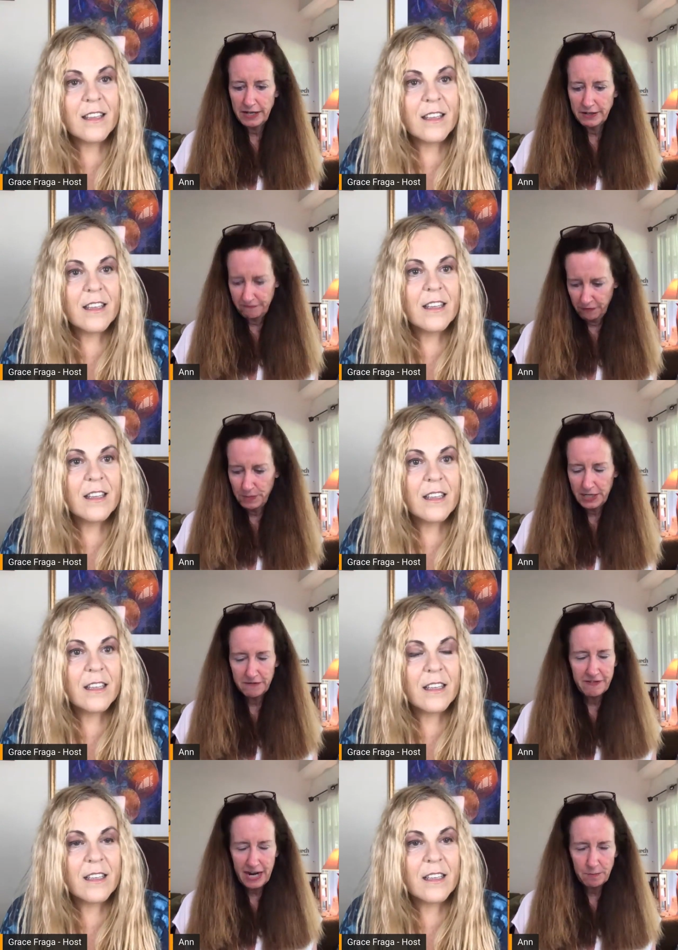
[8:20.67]
Speaker 1: and for me to
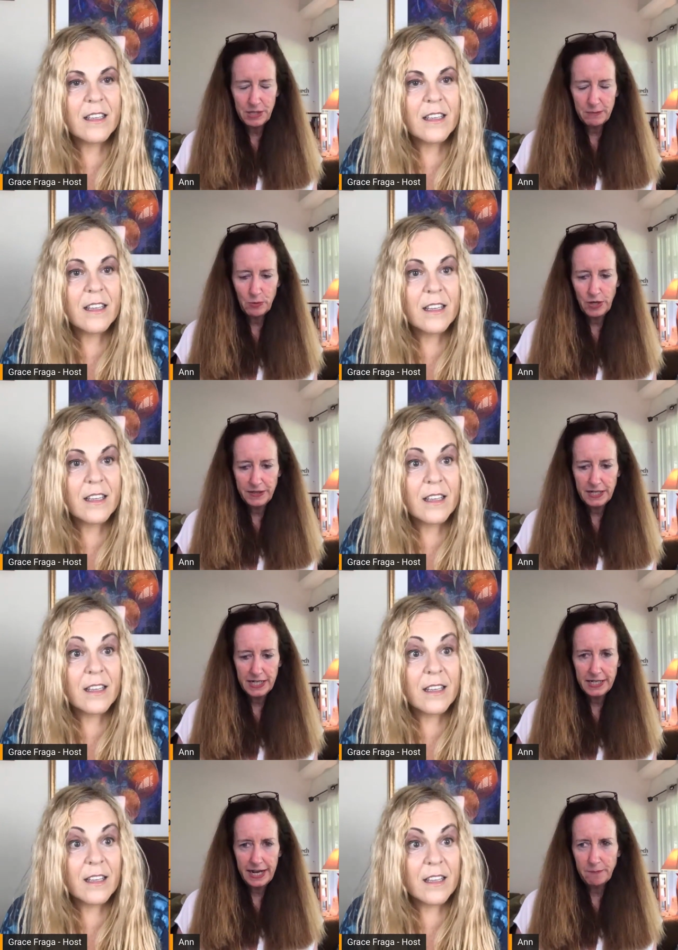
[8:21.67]
invite people and then
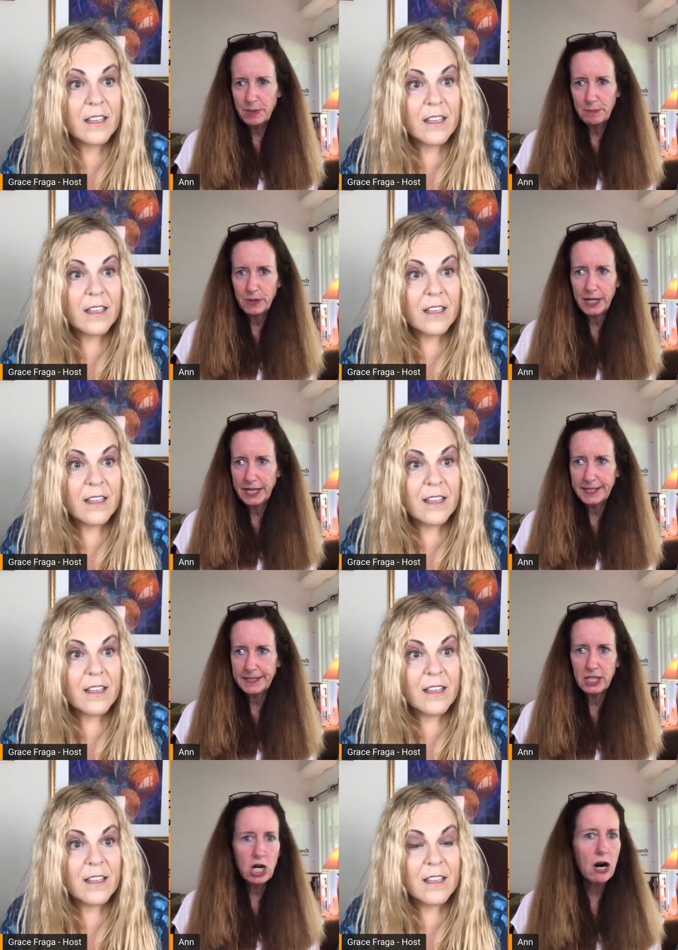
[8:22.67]
he'd have people like
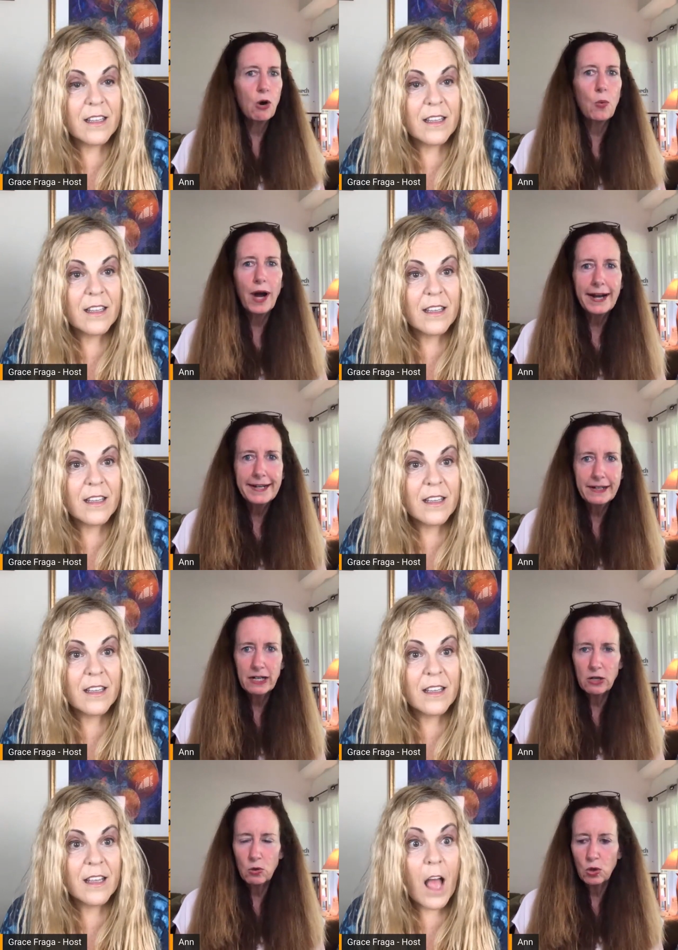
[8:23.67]
Carl
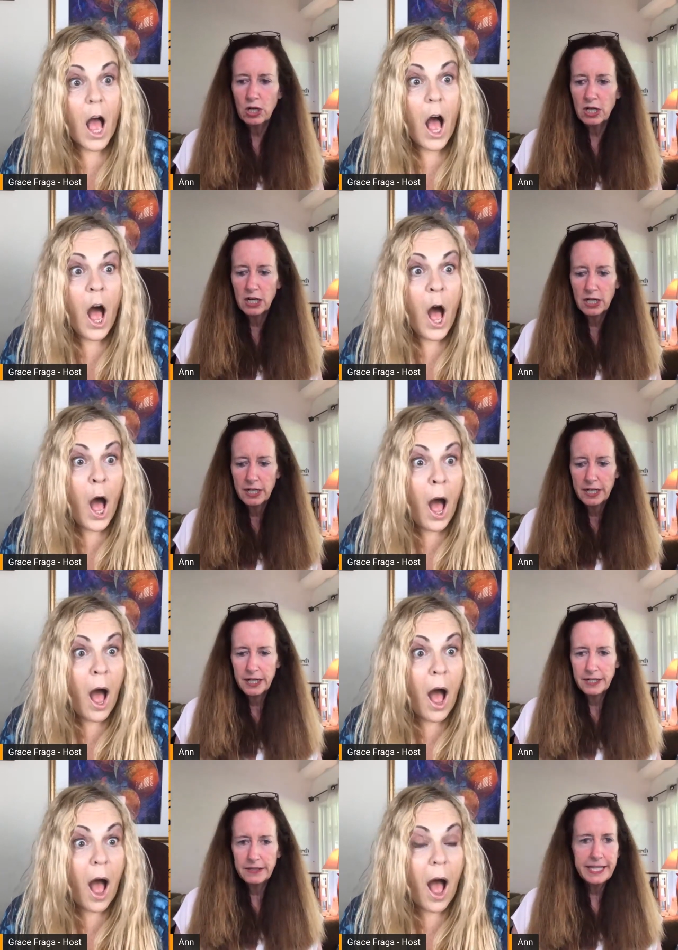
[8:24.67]
Reiner or
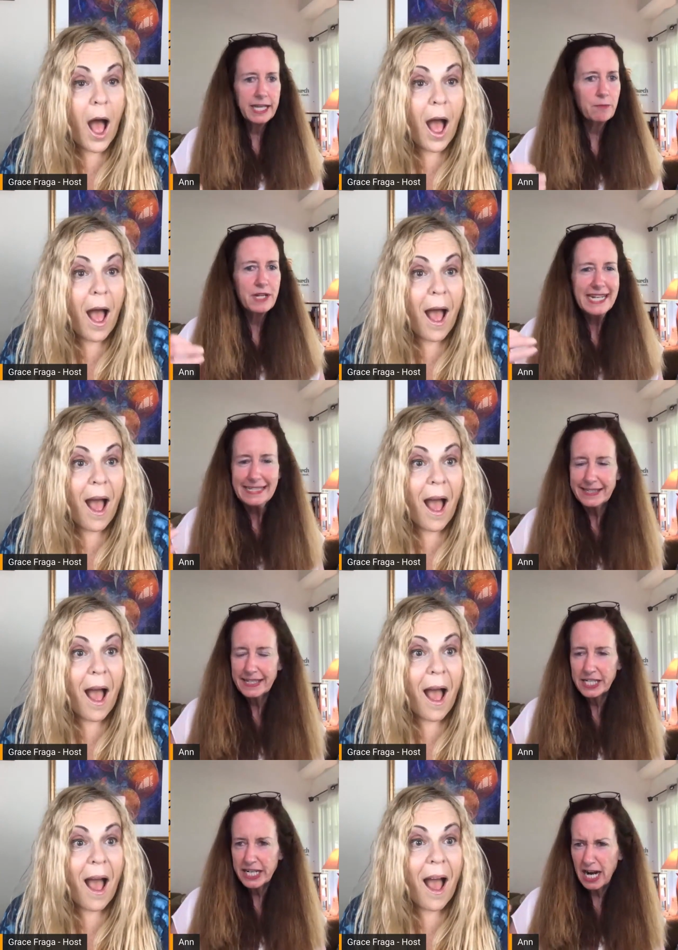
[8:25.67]
oh. Liam
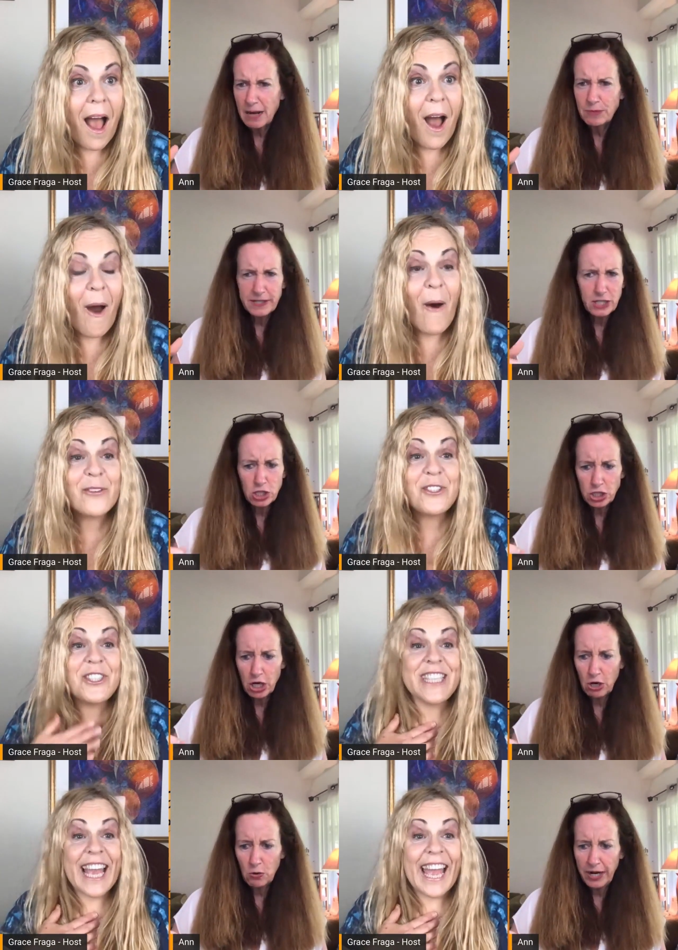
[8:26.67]
Neeson to come to the
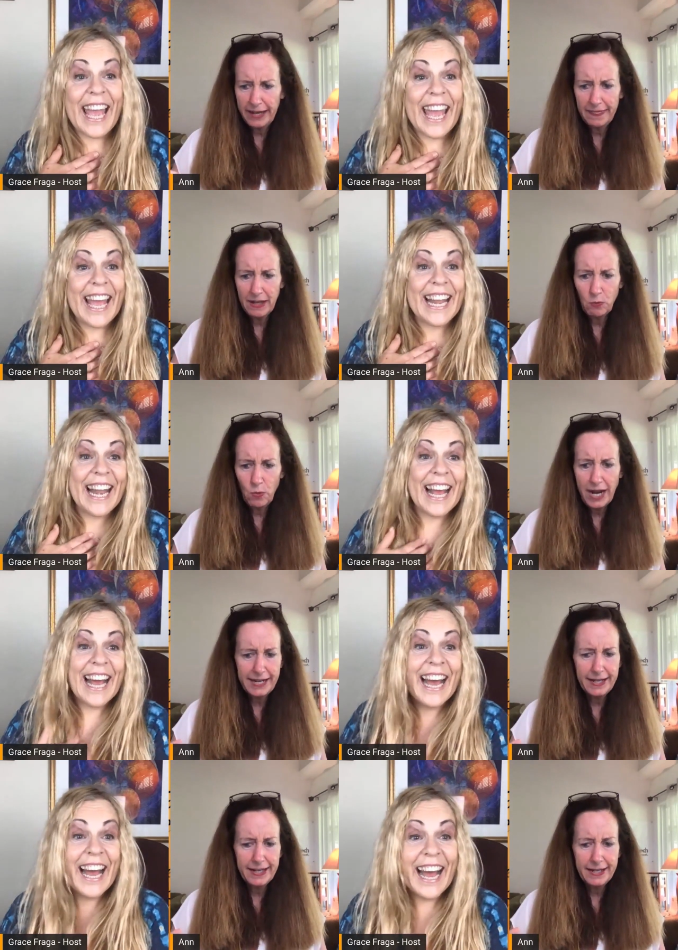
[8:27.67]
show and then weigh
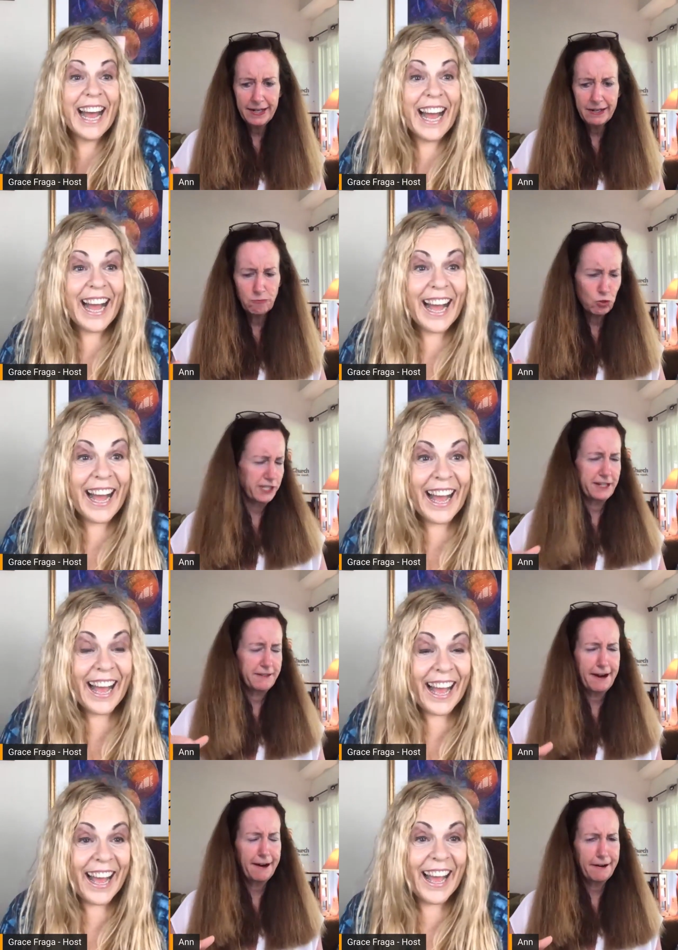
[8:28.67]
in was
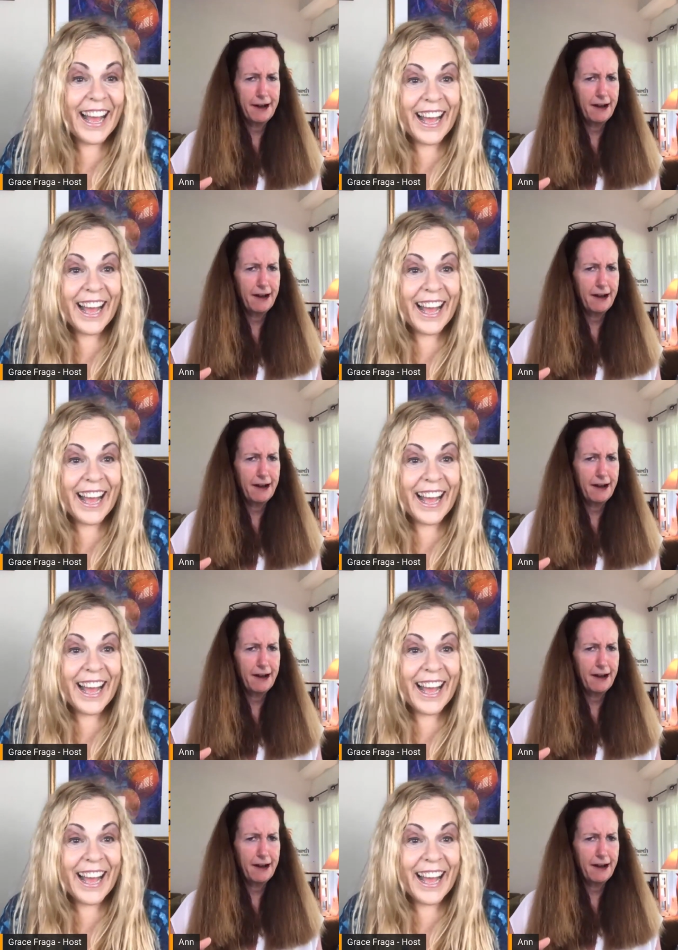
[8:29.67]
it there or